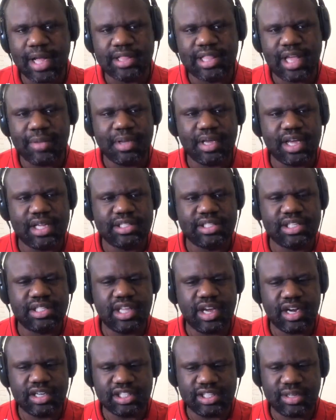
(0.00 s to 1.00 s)
that because see,
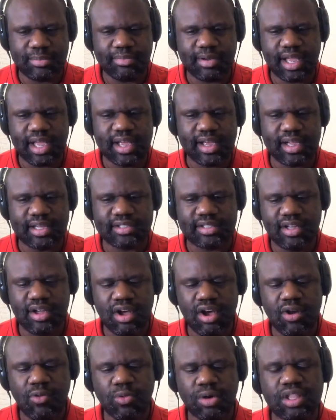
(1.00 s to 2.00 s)
there are some days
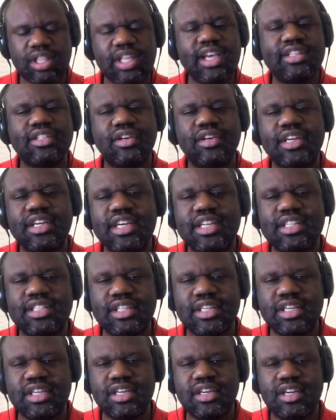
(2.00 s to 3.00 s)
where things are
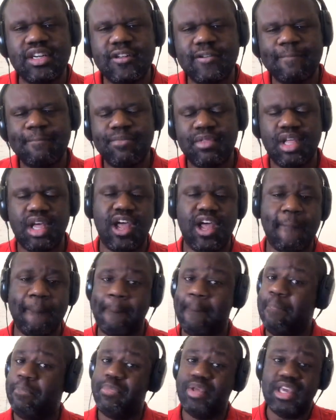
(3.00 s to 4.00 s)
easier
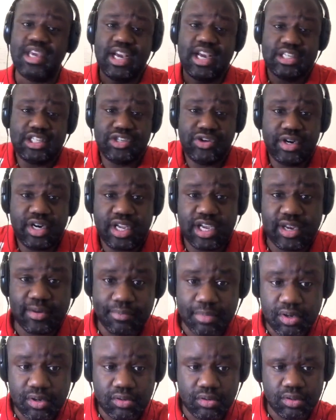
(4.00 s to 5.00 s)
um, because you're in a good
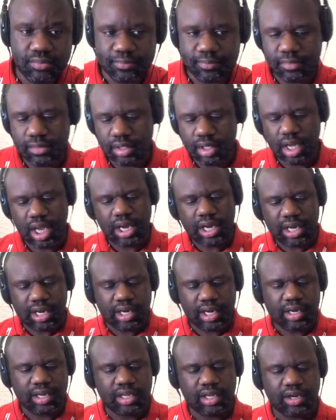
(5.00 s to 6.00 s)
mood. Mm-hmm
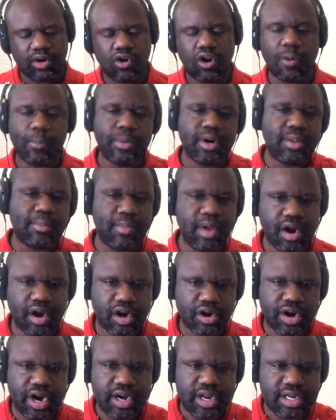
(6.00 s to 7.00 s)
corporate America
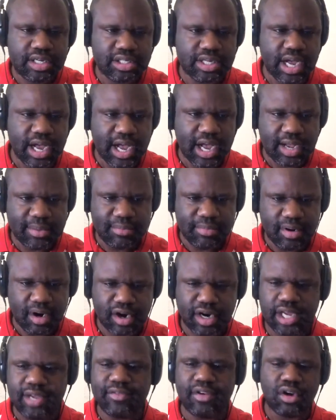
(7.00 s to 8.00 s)
or any job or
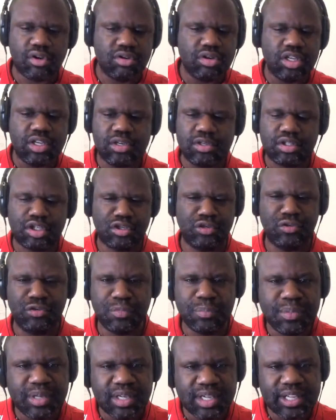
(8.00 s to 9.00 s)
even on
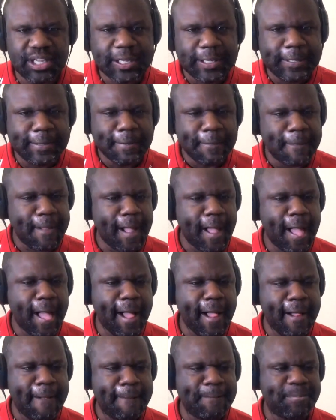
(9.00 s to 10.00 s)
YouTube,
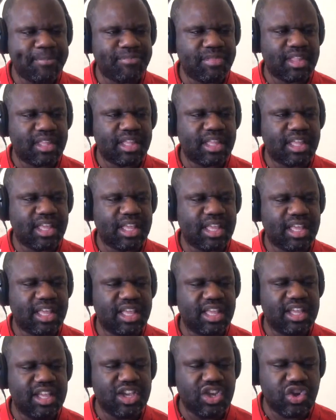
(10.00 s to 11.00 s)
um,
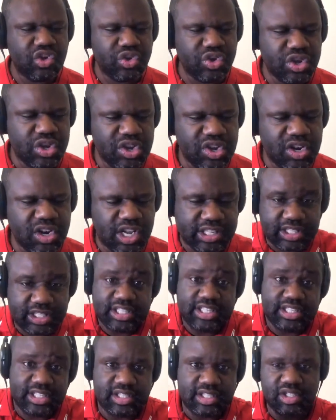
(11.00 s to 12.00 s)
you because
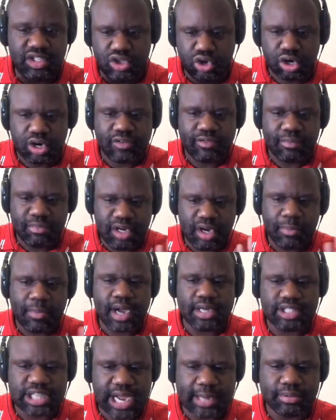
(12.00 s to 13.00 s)
this is sort of you know my
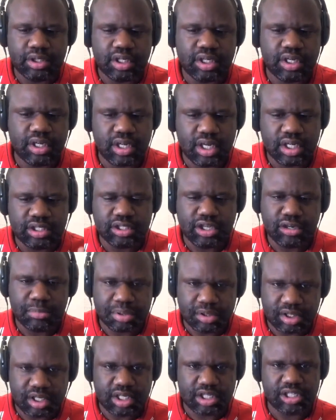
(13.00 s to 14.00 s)
job to a certain
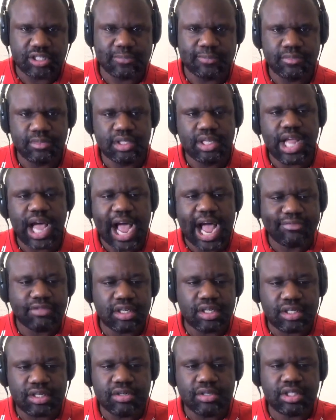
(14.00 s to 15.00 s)
position. I have to
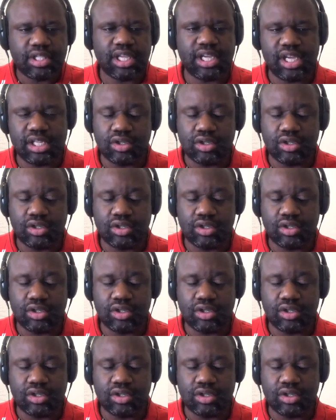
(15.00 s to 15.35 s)
do things